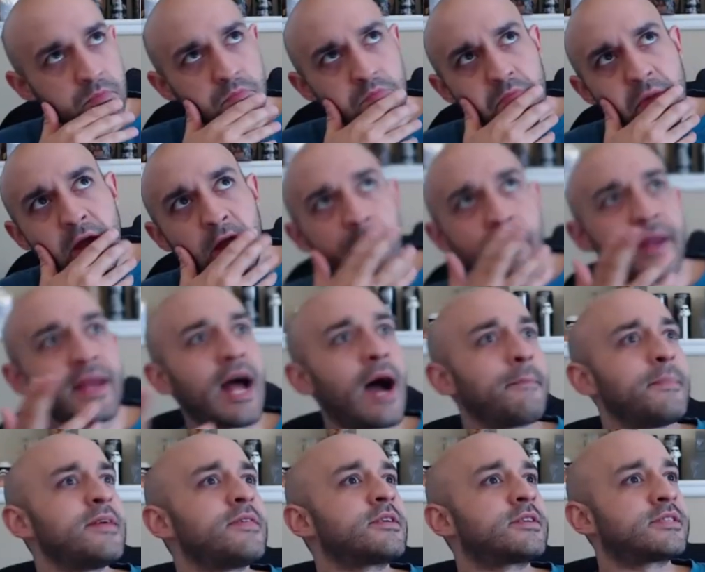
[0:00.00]
May or may
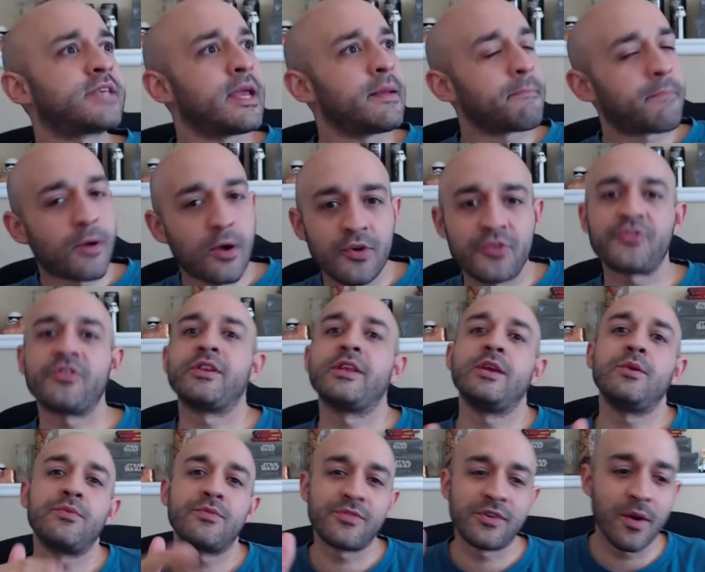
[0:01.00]
not be the same person.
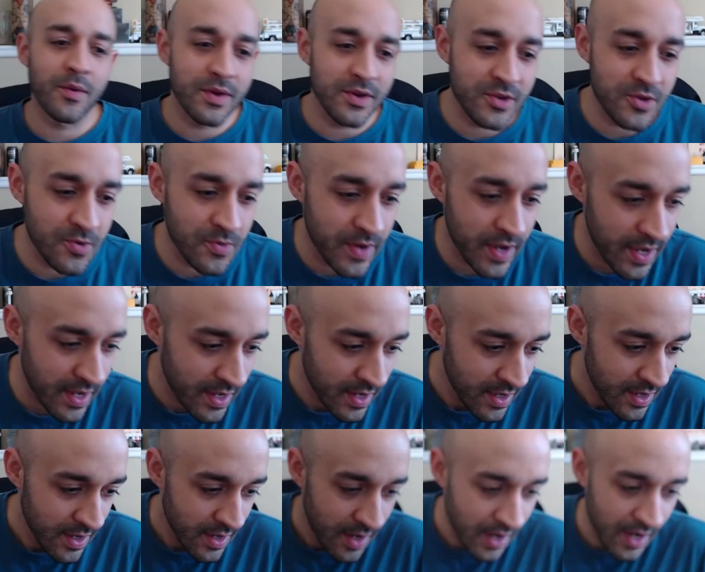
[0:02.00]
He was going to
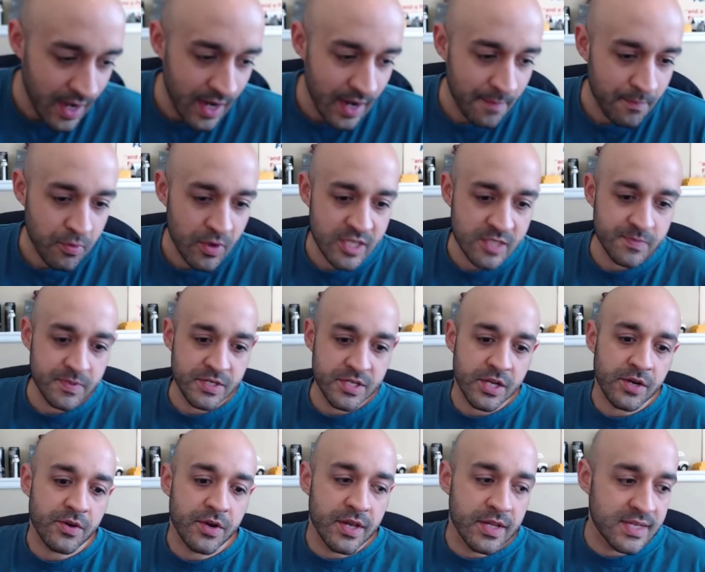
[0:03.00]
a
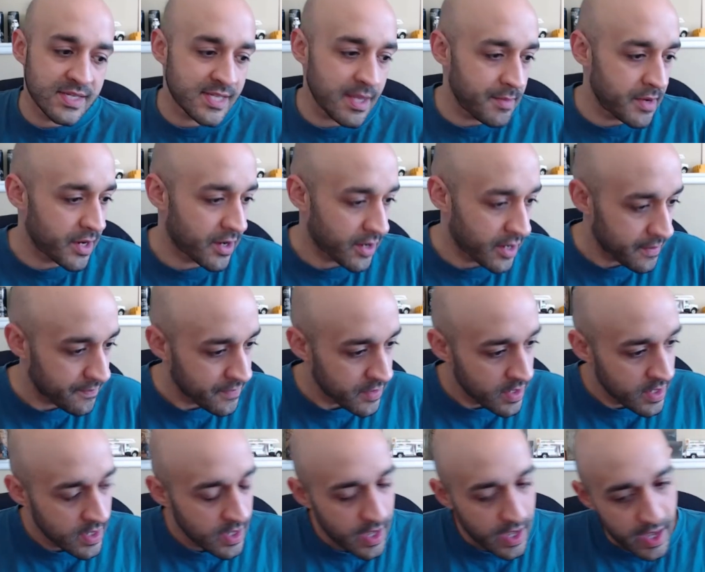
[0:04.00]
Presbyterian seminary.
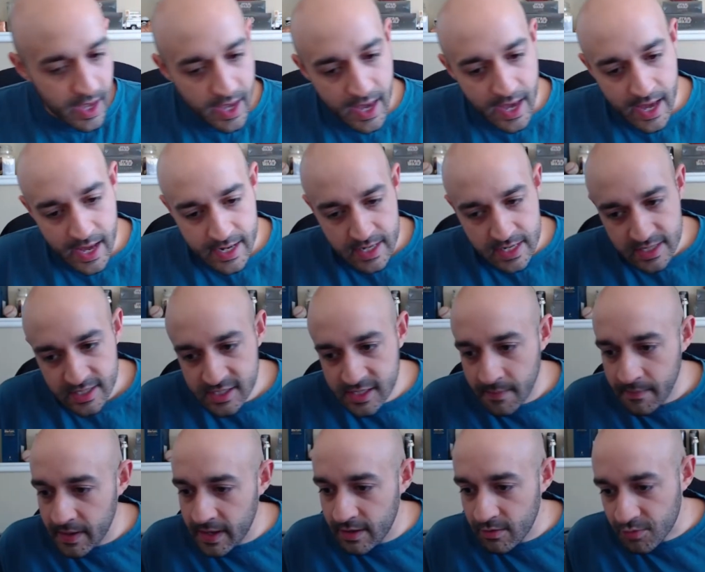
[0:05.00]
And
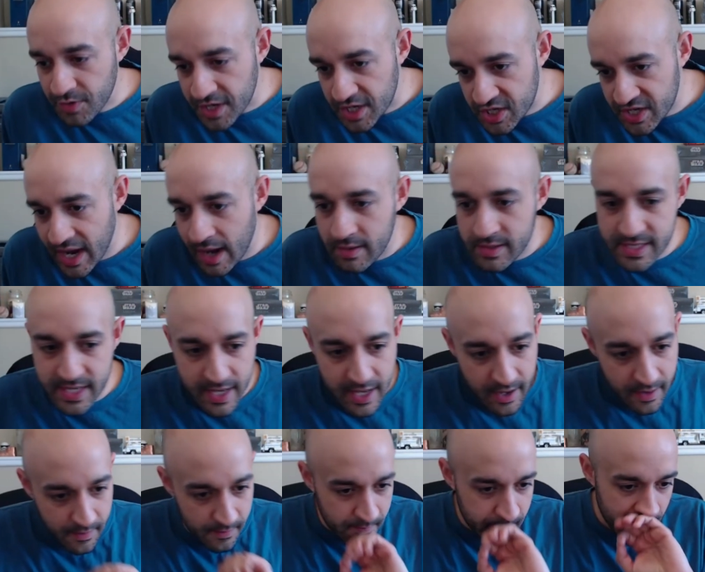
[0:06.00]
somebody reached out to
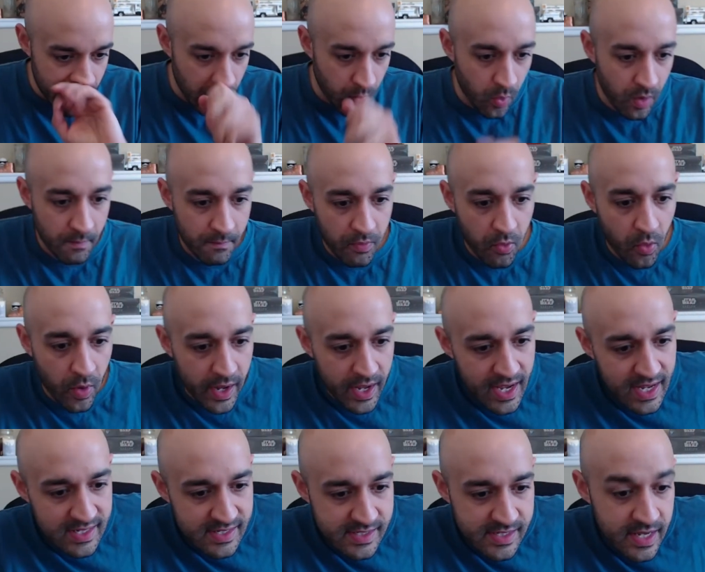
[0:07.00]
him at one
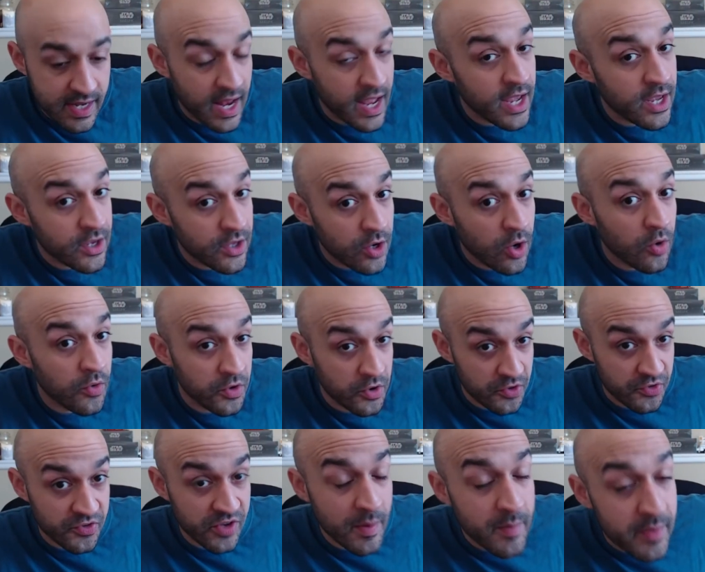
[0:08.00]
point and said, hey, you know,
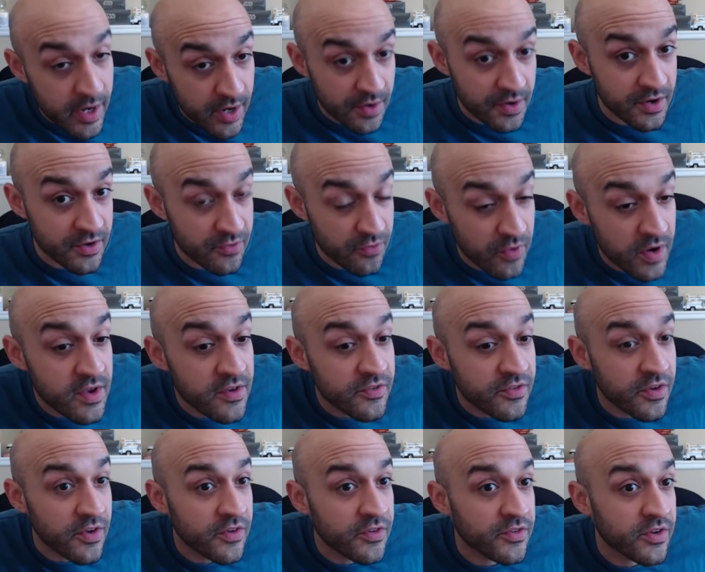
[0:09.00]
your seminary is
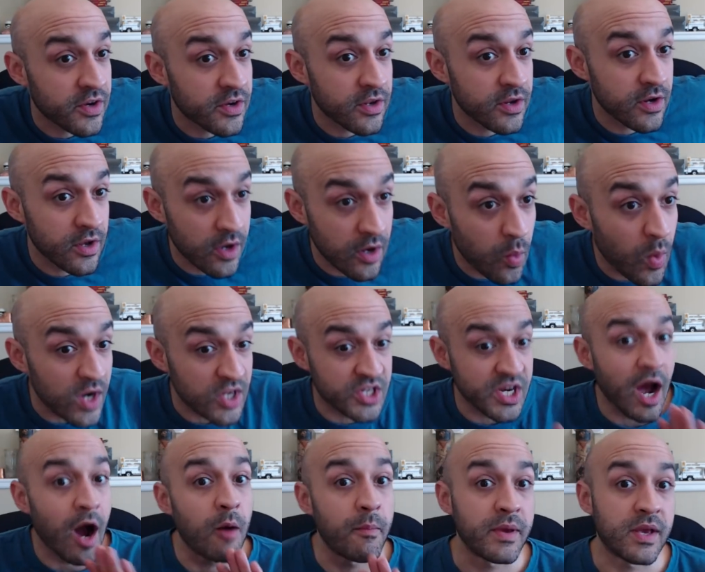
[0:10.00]
racist. And you got to watch
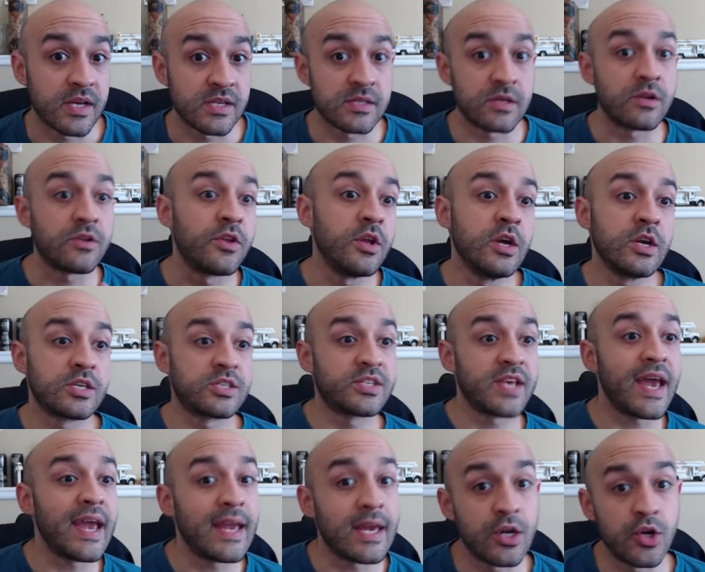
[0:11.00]
out because they'll
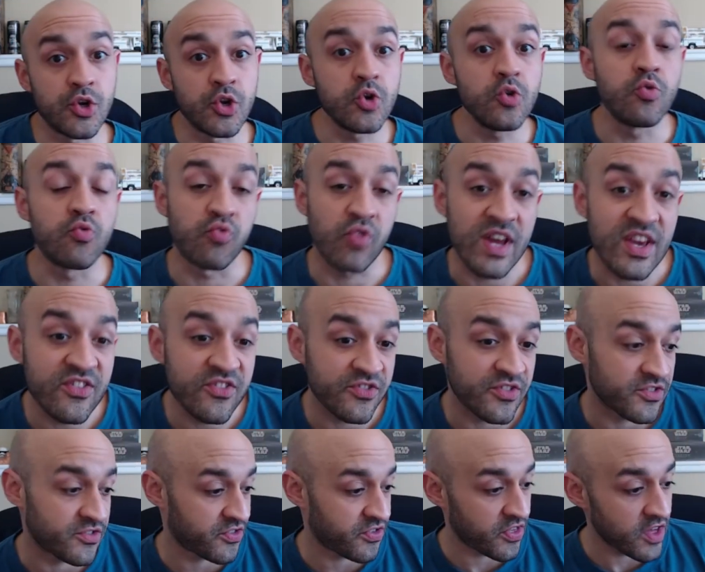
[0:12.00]
say and do
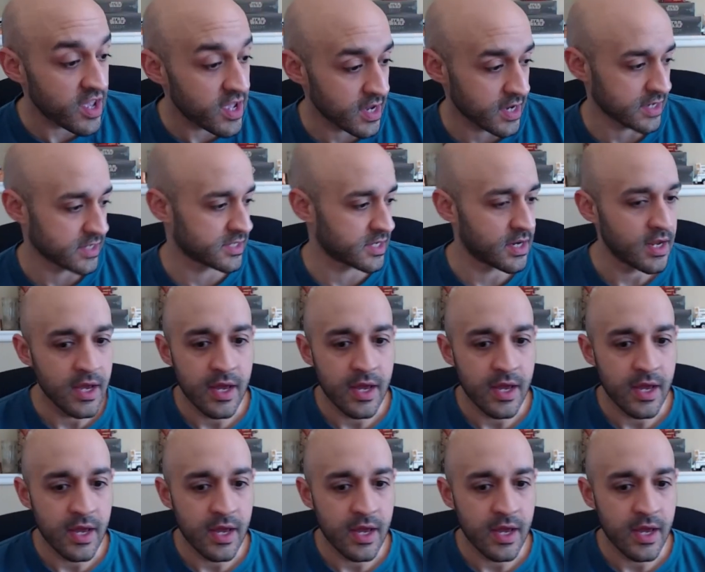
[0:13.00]
racist things